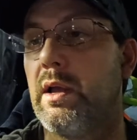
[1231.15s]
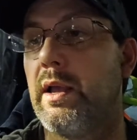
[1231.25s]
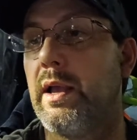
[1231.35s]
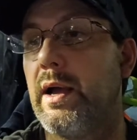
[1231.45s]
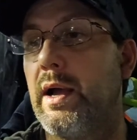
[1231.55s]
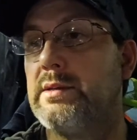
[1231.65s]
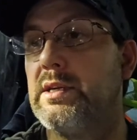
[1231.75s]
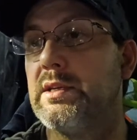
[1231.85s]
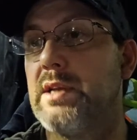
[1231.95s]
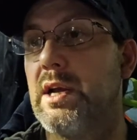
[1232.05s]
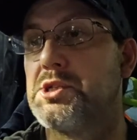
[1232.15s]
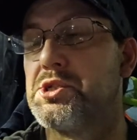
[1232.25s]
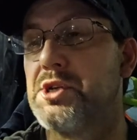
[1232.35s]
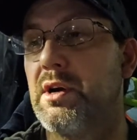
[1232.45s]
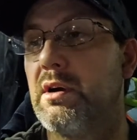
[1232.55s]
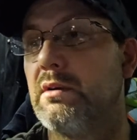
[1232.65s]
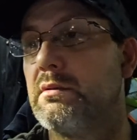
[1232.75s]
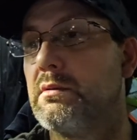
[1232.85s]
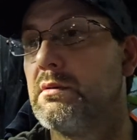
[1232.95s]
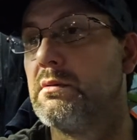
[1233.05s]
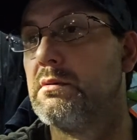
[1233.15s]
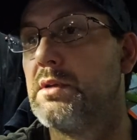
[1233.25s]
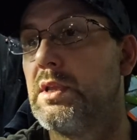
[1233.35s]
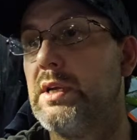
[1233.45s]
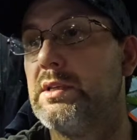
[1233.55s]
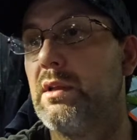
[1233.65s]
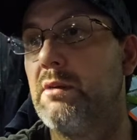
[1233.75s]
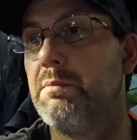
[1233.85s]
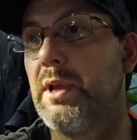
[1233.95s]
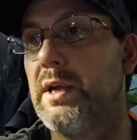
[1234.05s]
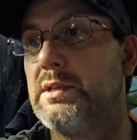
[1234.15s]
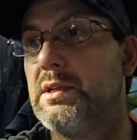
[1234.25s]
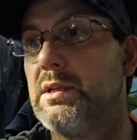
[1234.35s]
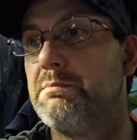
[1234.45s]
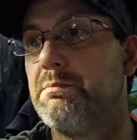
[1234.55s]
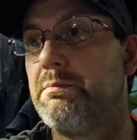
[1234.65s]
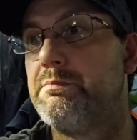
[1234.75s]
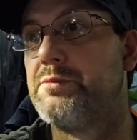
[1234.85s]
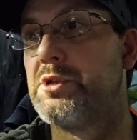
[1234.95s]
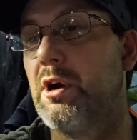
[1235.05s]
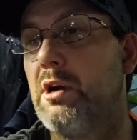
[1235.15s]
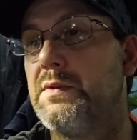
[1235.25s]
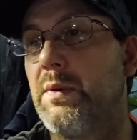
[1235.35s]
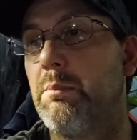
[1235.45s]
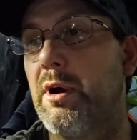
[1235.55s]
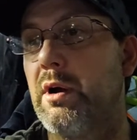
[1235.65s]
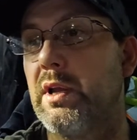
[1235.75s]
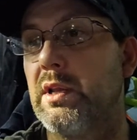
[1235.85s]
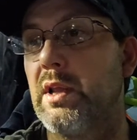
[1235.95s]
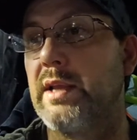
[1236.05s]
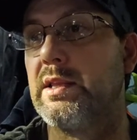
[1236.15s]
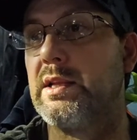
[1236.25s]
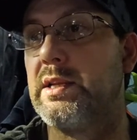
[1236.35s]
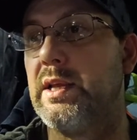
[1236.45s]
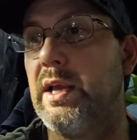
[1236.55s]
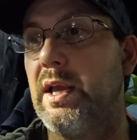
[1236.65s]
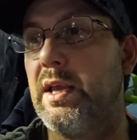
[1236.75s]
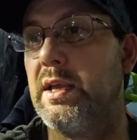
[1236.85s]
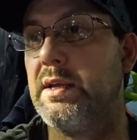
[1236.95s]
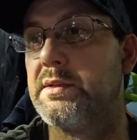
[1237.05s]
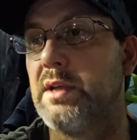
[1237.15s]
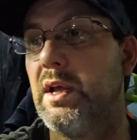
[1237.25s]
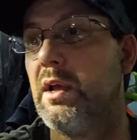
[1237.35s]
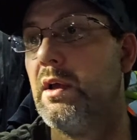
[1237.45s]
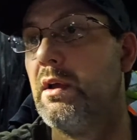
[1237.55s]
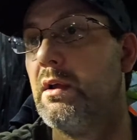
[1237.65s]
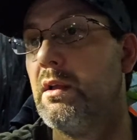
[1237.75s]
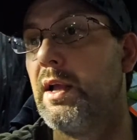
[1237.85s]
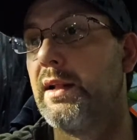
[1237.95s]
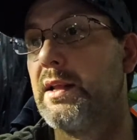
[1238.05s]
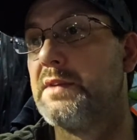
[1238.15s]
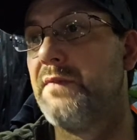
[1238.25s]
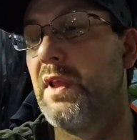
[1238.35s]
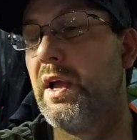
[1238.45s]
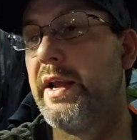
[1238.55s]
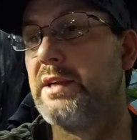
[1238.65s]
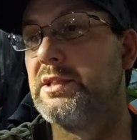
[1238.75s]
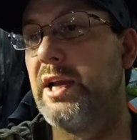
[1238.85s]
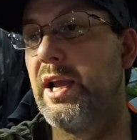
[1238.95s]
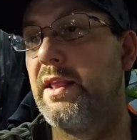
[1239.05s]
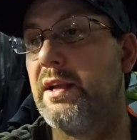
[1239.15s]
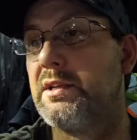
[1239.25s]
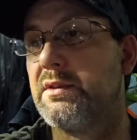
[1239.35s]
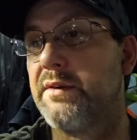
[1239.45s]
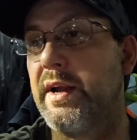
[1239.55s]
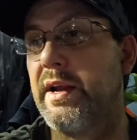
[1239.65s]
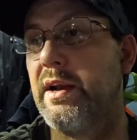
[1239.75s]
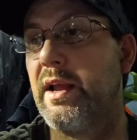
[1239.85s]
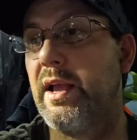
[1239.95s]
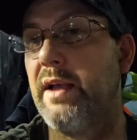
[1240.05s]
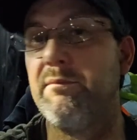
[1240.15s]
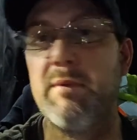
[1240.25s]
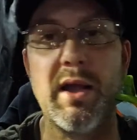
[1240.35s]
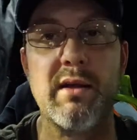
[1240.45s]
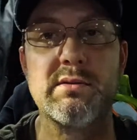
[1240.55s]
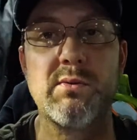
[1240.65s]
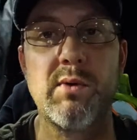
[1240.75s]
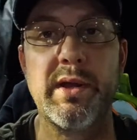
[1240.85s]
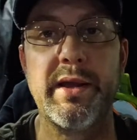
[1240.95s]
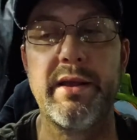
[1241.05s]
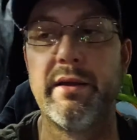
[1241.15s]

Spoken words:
Yeah, I'm just not sure. Do these other places charge for parking like the TA is? Like this Flying J that's 3.5 miles away.